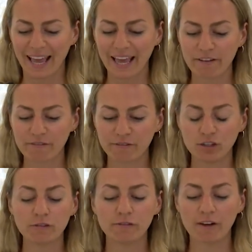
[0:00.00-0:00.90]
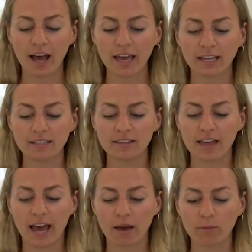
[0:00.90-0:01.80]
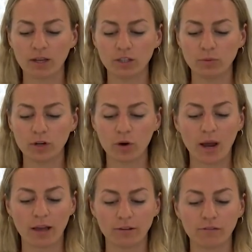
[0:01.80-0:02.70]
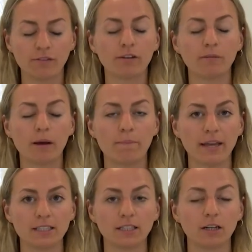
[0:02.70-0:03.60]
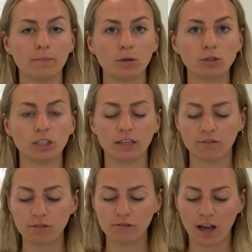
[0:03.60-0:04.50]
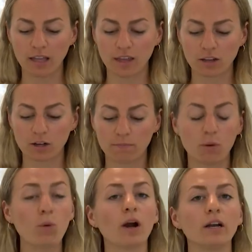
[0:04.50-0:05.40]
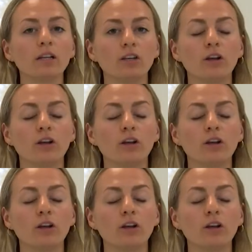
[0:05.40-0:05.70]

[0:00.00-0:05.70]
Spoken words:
If you find that when you note how you feel mentally and emotionally, if you find that you're bored,